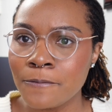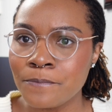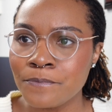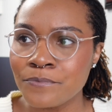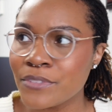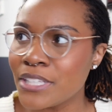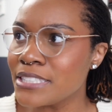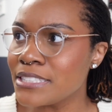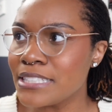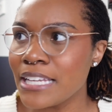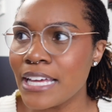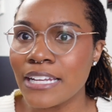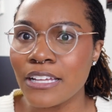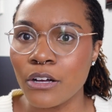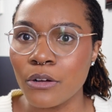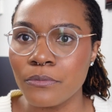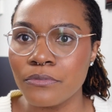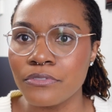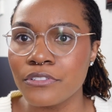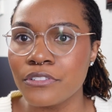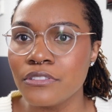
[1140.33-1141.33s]
That's not
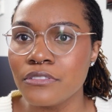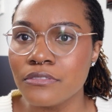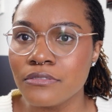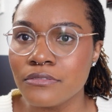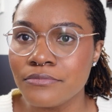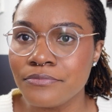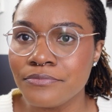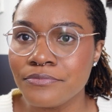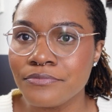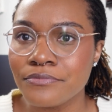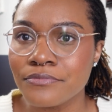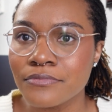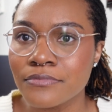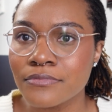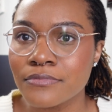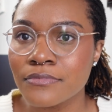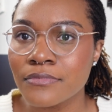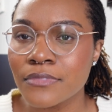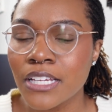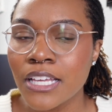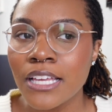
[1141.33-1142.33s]
helpful.
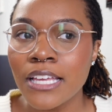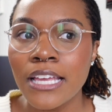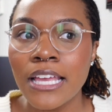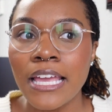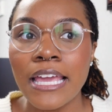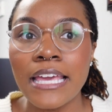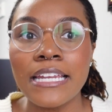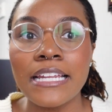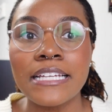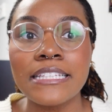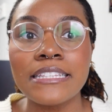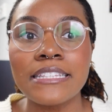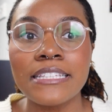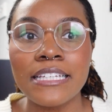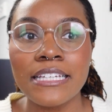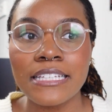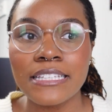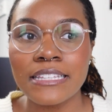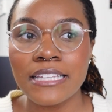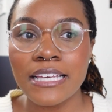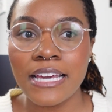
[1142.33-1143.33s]
And I
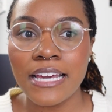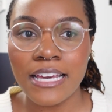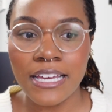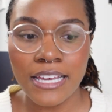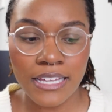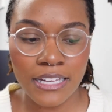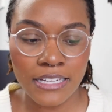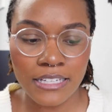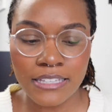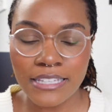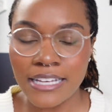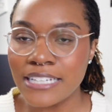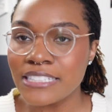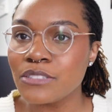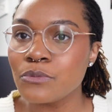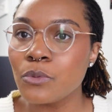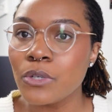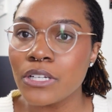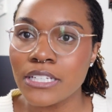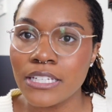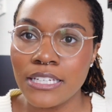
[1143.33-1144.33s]
think that that's
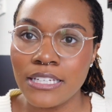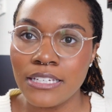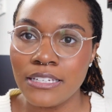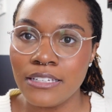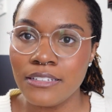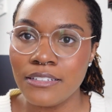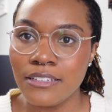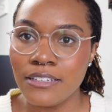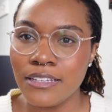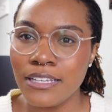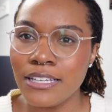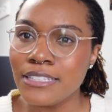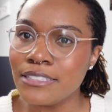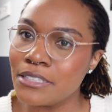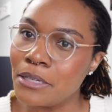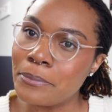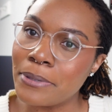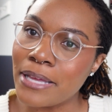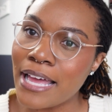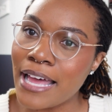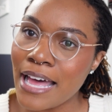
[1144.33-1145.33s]
what can end
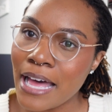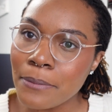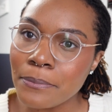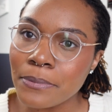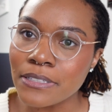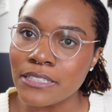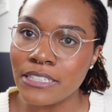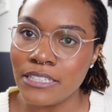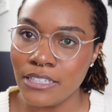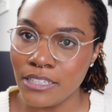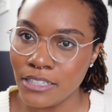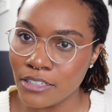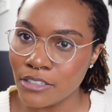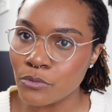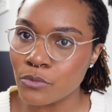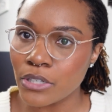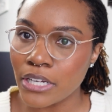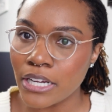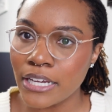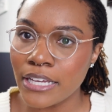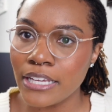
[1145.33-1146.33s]
up happening,
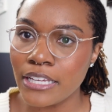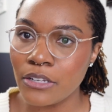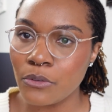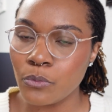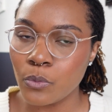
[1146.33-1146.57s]
right?